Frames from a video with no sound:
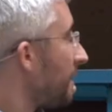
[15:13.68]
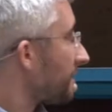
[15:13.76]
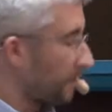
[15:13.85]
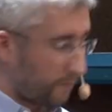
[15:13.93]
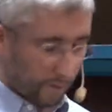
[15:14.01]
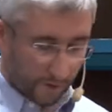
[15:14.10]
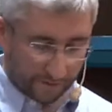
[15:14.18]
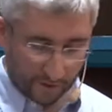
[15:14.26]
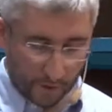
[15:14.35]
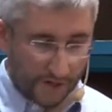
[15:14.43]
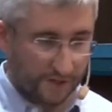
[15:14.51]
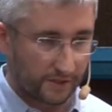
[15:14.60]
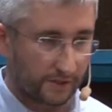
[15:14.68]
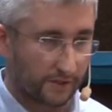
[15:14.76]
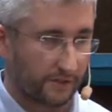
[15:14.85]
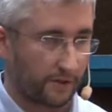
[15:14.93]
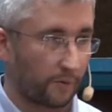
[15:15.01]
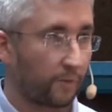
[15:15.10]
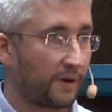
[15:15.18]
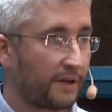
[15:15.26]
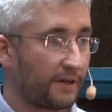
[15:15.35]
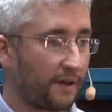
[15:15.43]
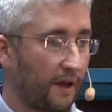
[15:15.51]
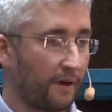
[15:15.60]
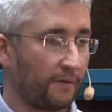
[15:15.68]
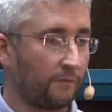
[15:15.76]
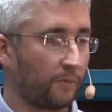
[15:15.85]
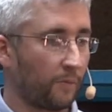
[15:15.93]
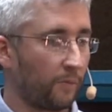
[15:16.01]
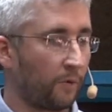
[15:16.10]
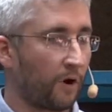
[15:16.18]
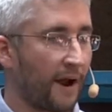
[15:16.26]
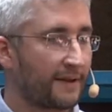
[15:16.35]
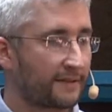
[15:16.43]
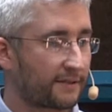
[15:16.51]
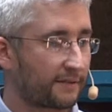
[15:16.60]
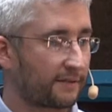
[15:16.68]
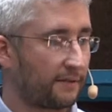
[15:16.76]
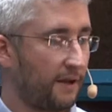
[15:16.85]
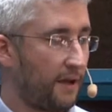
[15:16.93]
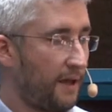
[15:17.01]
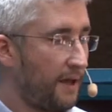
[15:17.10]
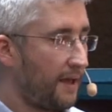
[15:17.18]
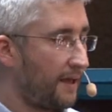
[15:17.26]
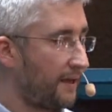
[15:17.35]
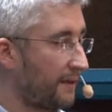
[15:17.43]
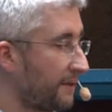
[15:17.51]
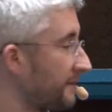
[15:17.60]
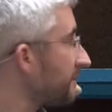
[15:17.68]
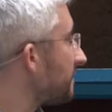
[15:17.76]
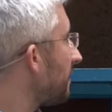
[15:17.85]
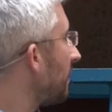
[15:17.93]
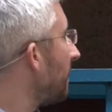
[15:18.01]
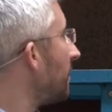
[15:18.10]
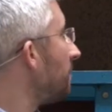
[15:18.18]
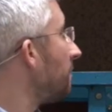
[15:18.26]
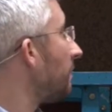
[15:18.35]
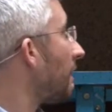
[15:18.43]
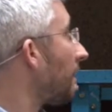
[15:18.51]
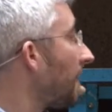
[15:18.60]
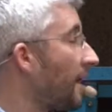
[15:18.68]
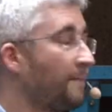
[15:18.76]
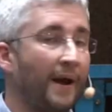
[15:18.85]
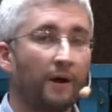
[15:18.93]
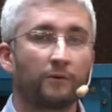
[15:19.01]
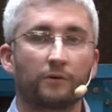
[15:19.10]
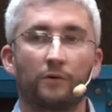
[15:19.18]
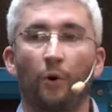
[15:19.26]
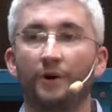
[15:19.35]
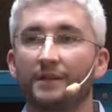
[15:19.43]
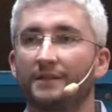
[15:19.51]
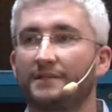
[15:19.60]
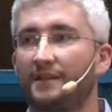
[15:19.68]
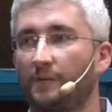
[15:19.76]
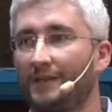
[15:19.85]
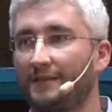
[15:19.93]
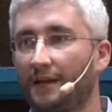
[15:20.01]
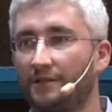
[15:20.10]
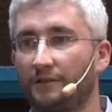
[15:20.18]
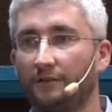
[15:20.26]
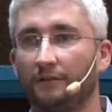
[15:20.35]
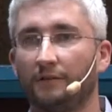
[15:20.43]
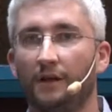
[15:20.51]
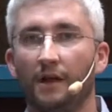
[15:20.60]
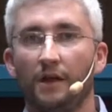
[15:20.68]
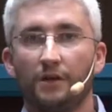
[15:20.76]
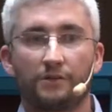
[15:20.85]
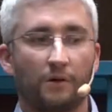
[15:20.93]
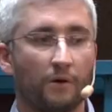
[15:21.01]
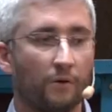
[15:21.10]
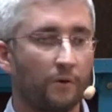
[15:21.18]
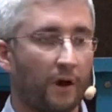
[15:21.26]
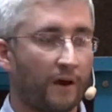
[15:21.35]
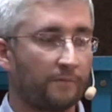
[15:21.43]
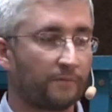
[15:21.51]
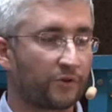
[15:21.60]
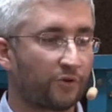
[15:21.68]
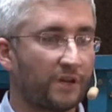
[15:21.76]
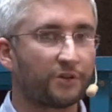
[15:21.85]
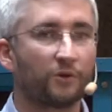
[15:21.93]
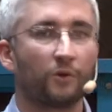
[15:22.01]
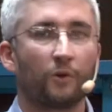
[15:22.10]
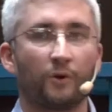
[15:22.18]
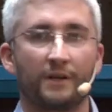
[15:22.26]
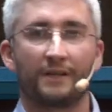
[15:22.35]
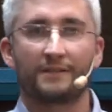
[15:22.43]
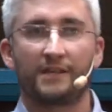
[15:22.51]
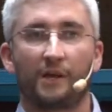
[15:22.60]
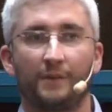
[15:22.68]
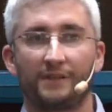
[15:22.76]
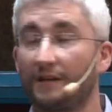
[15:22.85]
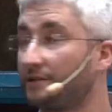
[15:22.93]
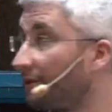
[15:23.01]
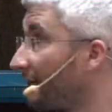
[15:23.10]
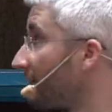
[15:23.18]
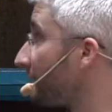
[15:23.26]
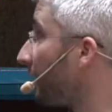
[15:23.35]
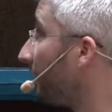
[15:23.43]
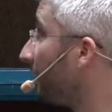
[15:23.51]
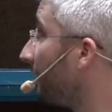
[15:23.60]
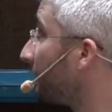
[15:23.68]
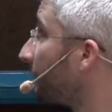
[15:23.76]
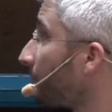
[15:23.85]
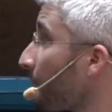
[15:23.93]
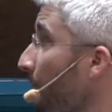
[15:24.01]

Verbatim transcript: So one of the questions that we um, were asked is um, about audience segmentation. So um, traditional audience segmentation is done